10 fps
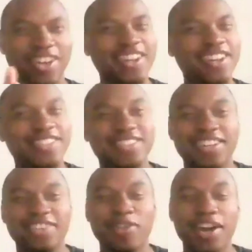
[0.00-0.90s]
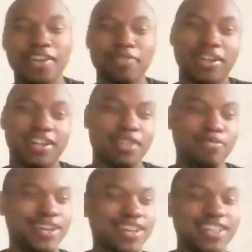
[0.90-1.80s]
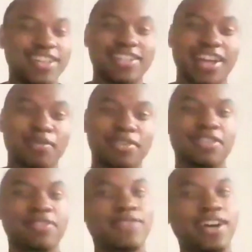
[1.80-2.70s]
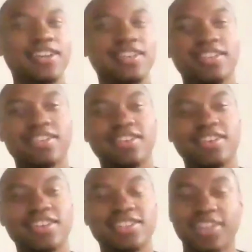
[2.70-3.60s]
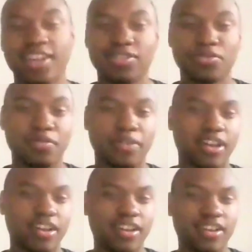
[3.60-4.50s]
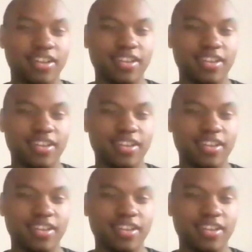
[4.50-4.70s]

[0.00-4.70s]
Hey, Dana White, he better get the championship fight scheduled, man.